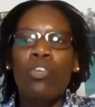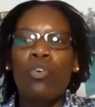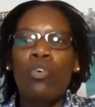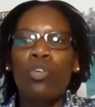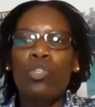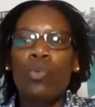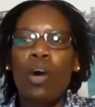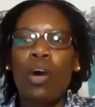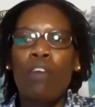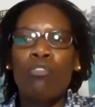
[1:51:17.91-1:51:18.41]

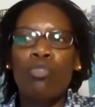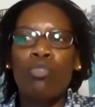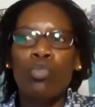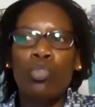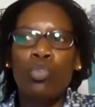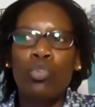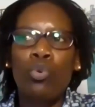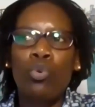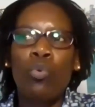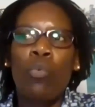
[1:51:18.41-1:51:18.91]
You also have
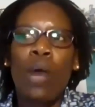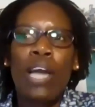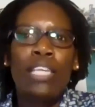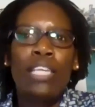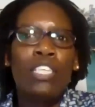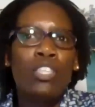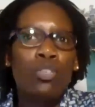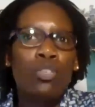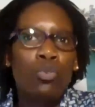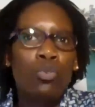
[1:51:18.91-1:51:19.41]
to show
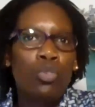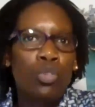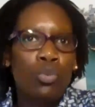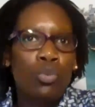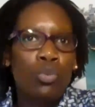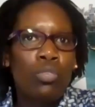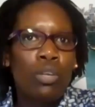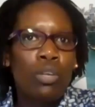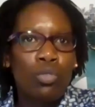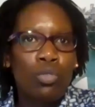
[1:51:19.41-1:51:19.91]
why did you
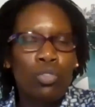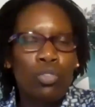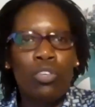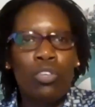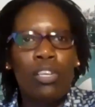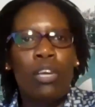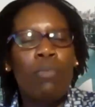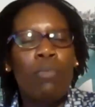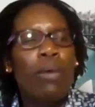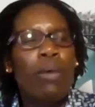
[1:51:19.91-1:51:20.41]
choose
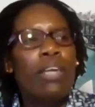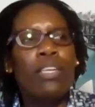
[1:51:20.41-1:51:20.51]
Australia?